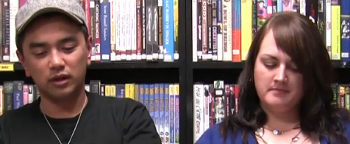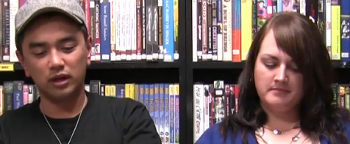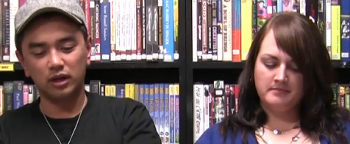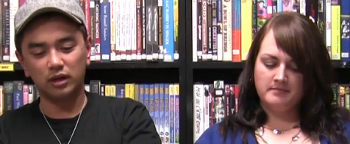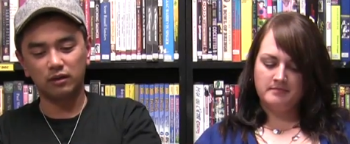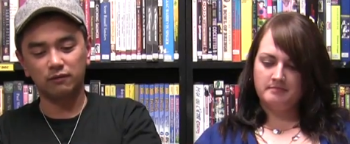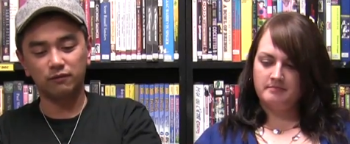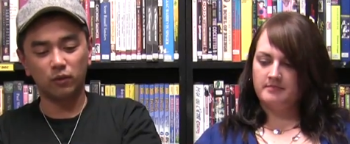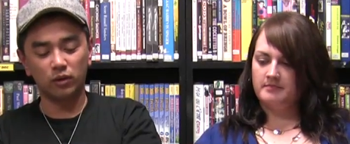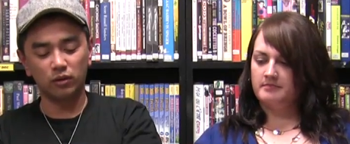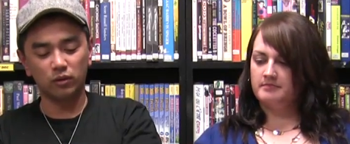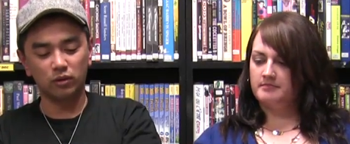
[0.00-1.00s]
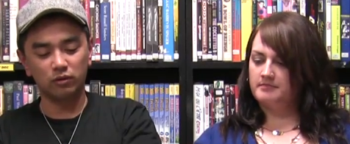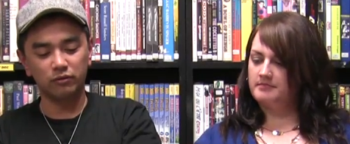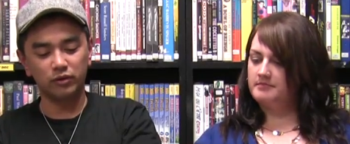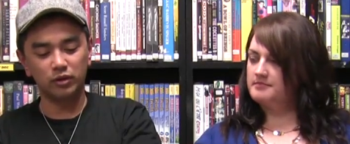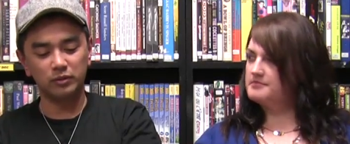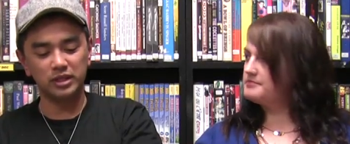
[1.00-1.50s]
Speaker 1: uh, foreign horror
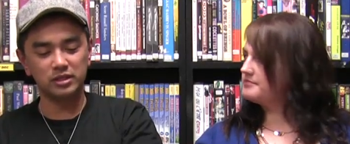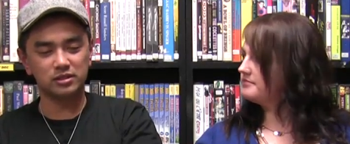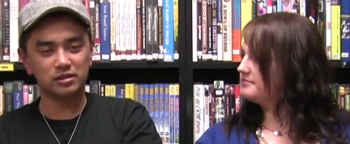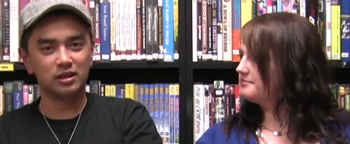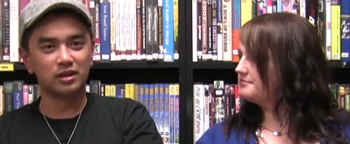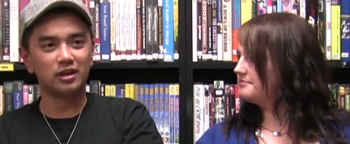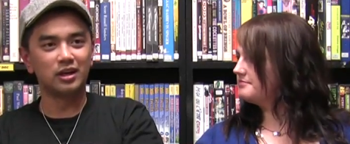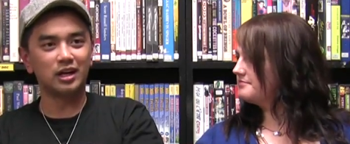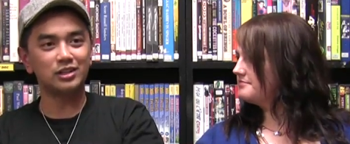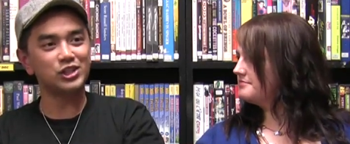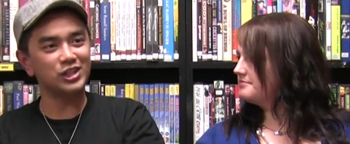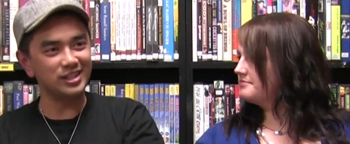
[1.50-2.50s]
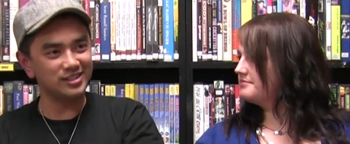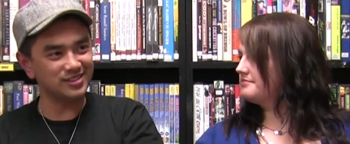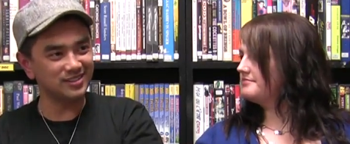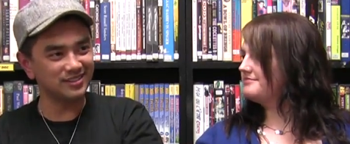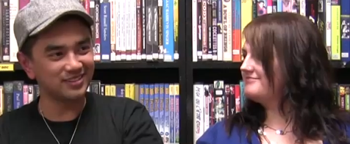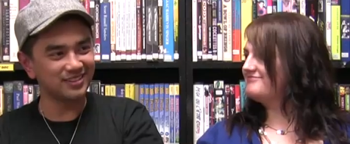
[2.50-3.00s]
film is a
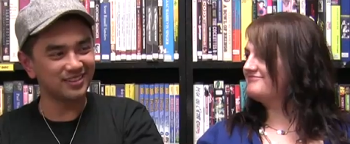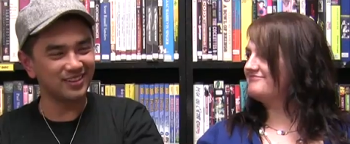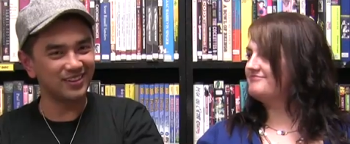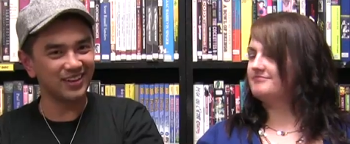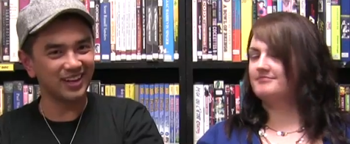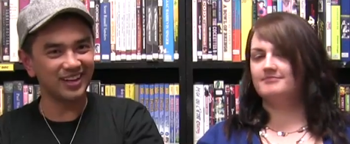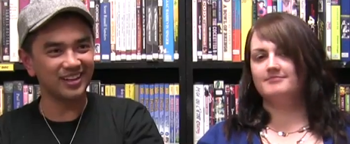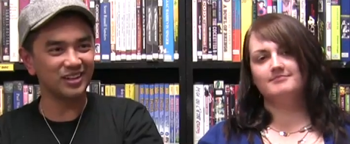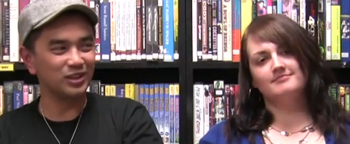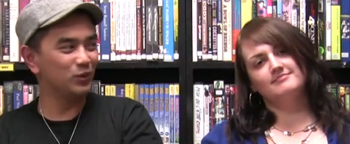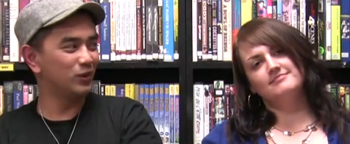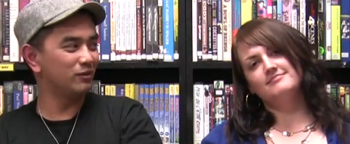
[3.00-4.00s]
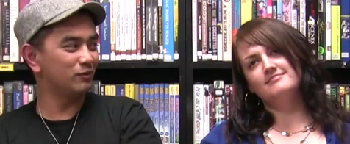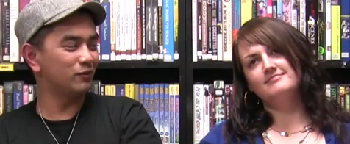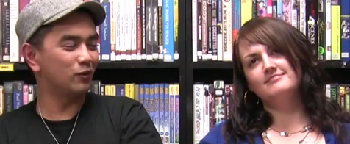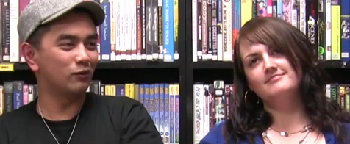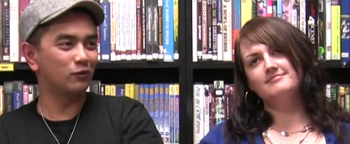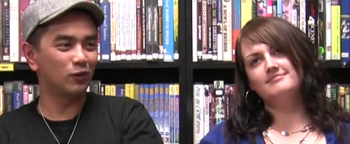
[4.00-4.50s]
cheat. Okay, you went
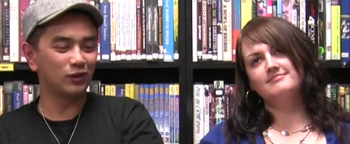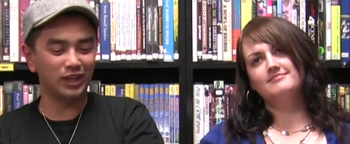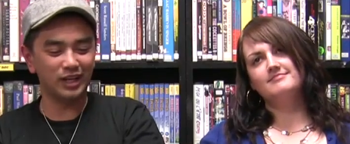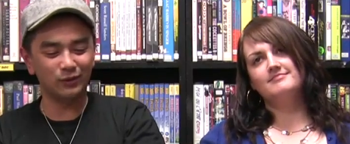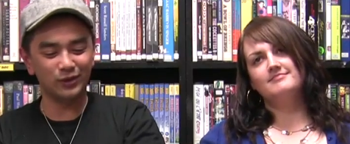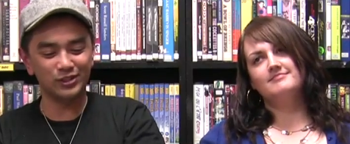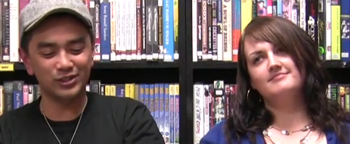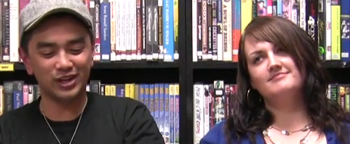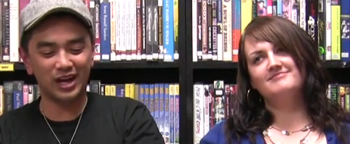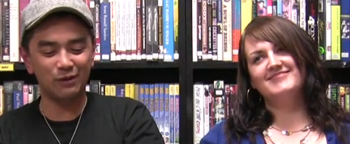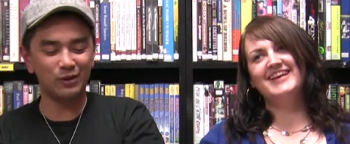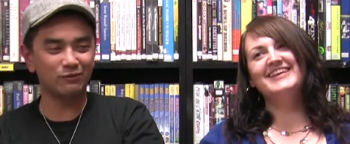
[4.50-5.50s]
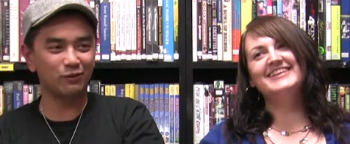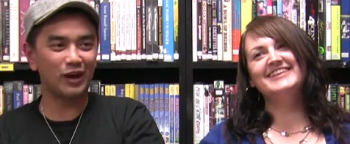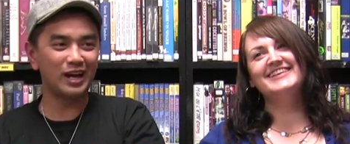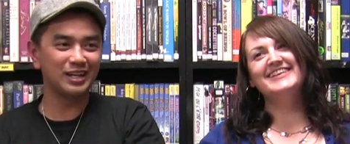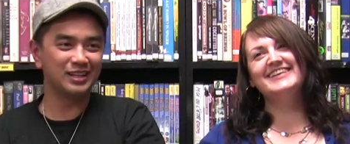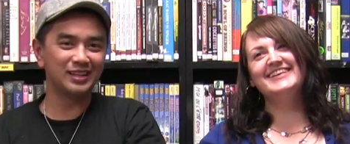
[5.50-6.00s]
for foreign language. I went for
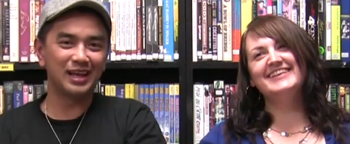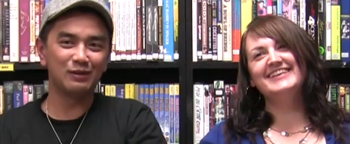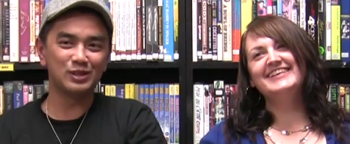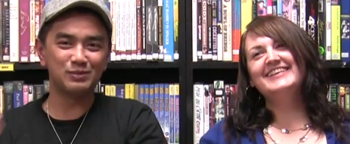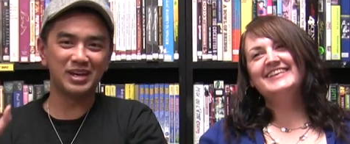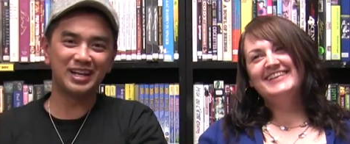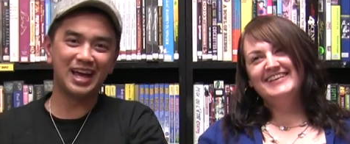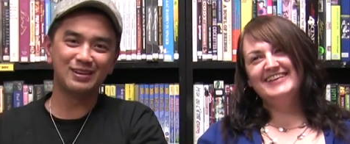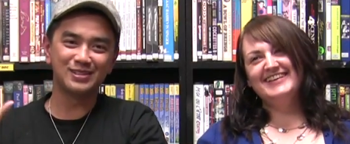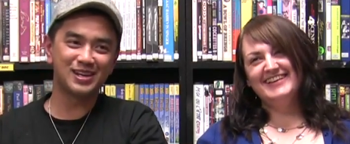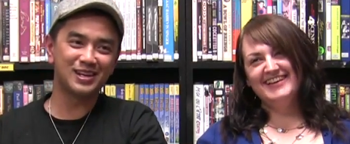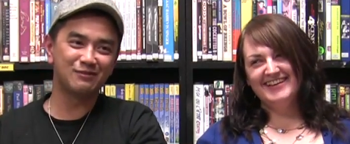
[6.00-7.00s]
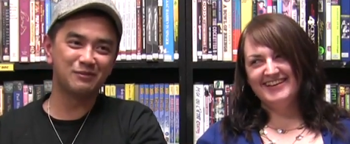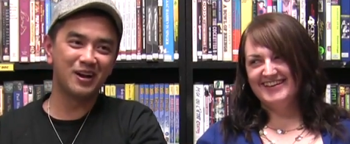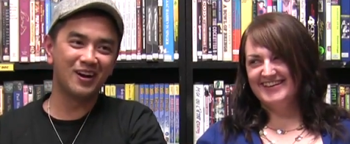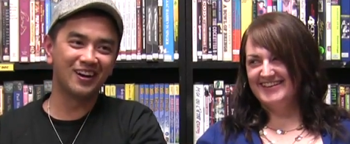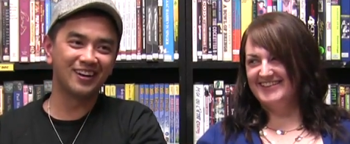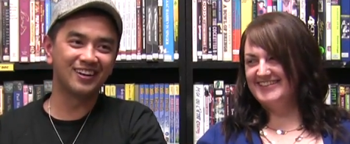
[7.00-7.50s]
anything that was made outside of
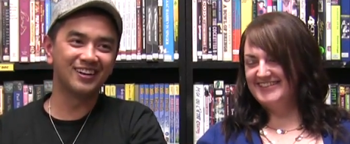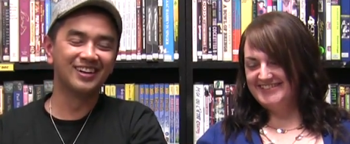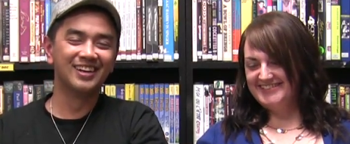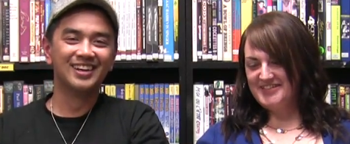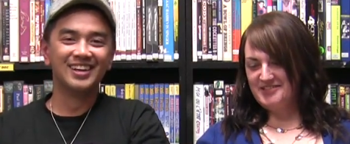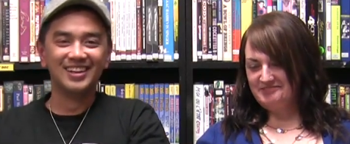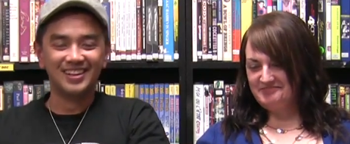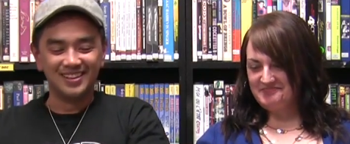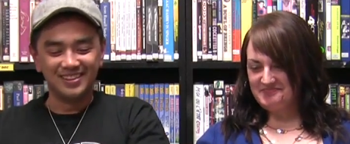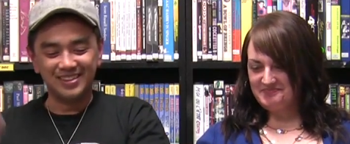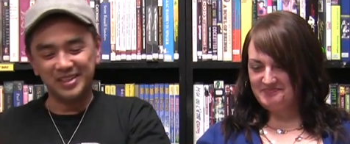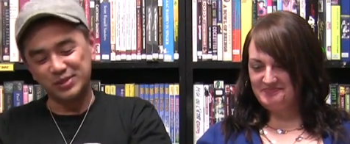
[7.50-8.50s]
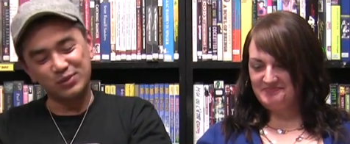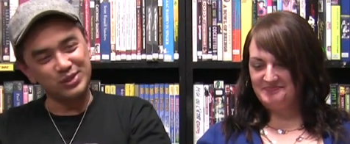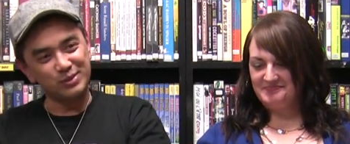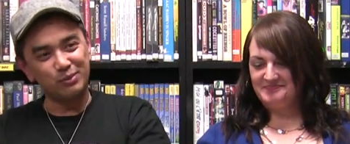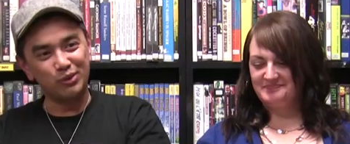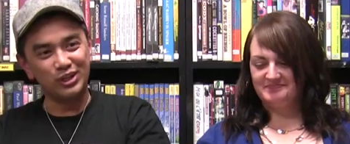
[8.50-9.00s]
America. This
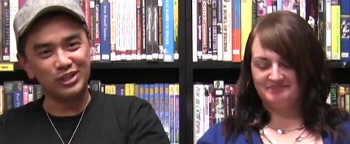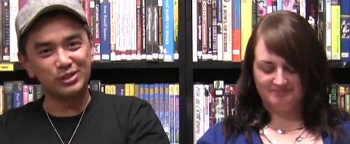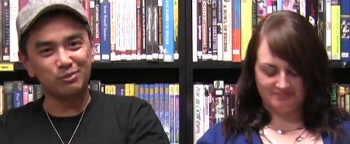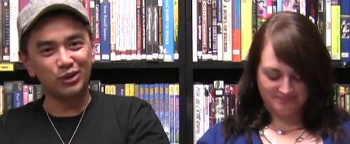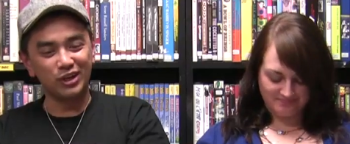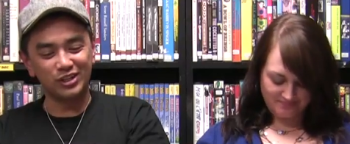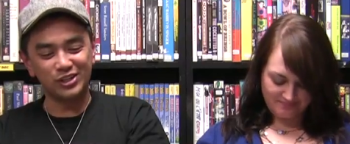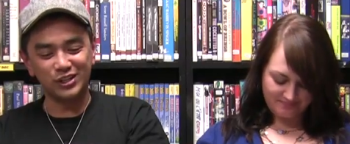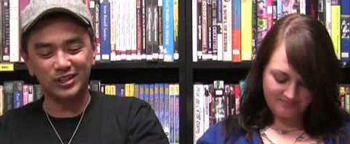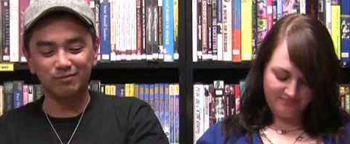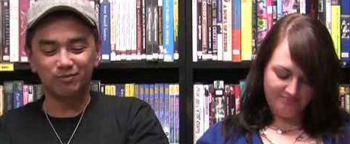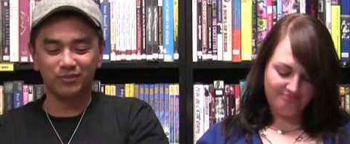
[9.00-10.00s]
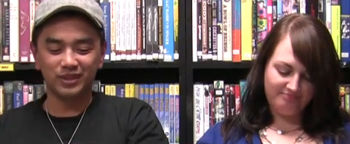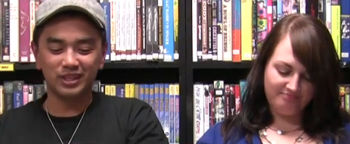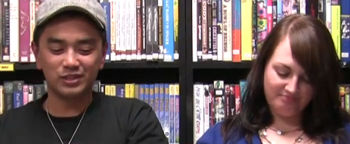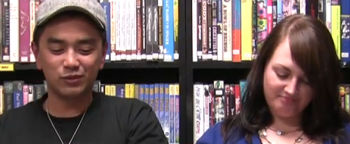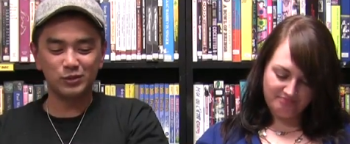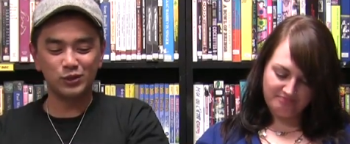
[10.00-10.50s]
was a British production.
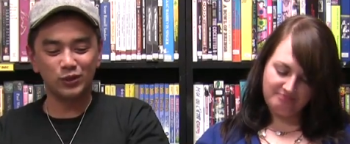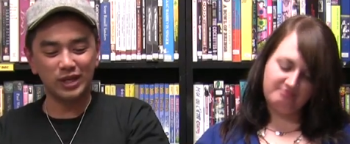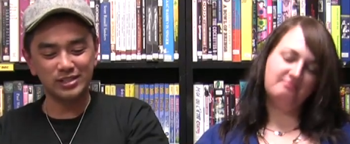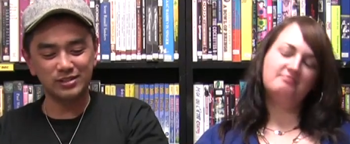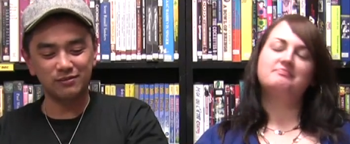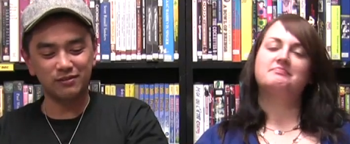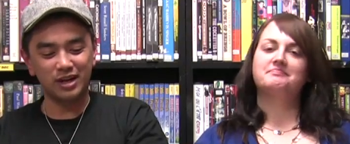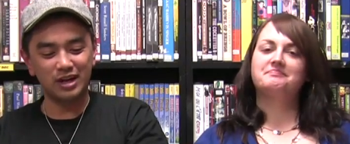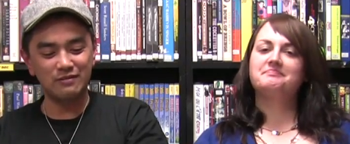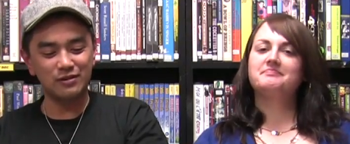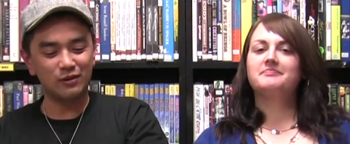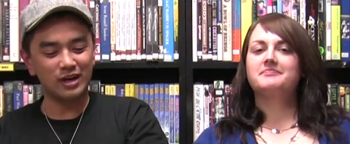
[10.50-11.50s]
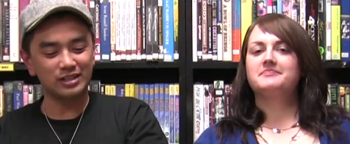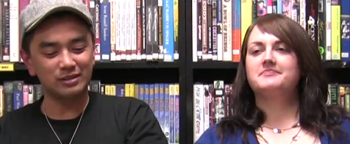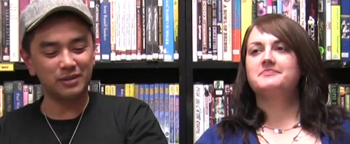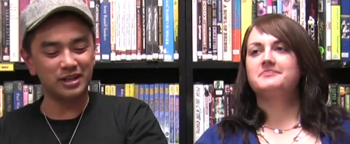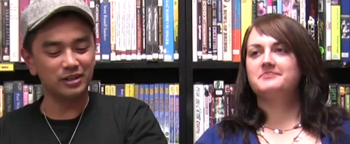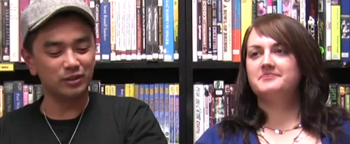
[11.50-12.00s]
It's from 2005,
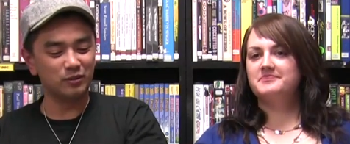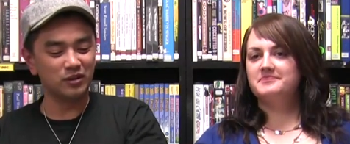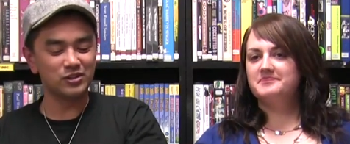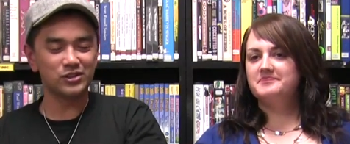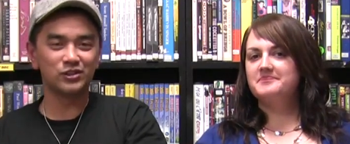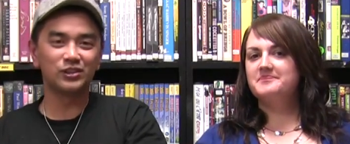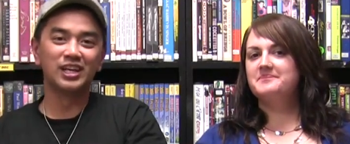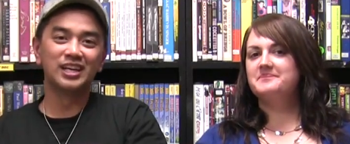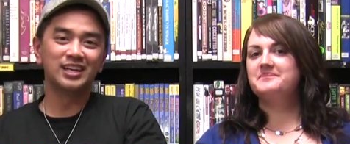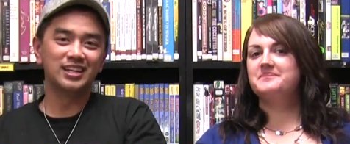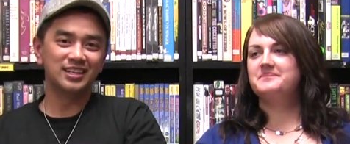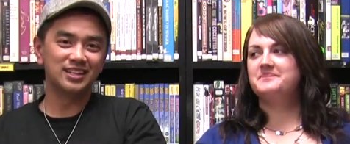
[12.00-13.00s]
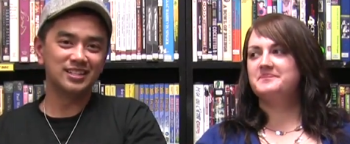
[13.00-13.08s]
directed by Neil Marshall. It